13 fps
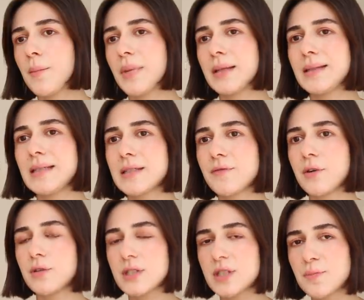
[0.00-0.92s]
but these
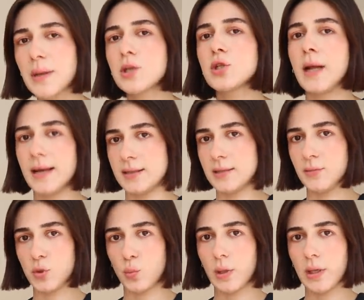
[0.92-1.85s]
very special
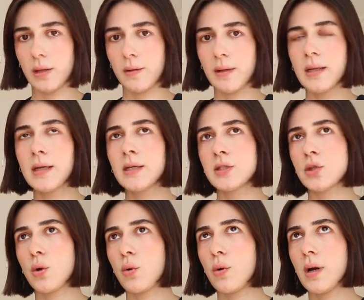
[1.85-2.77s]
items will.
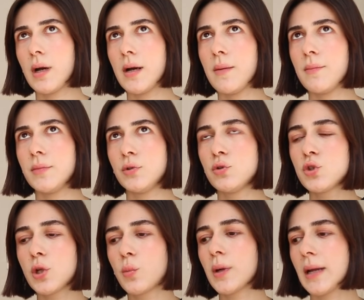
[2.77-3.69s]
So
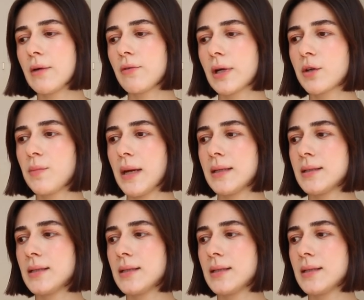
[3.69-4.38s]
usually what I recommend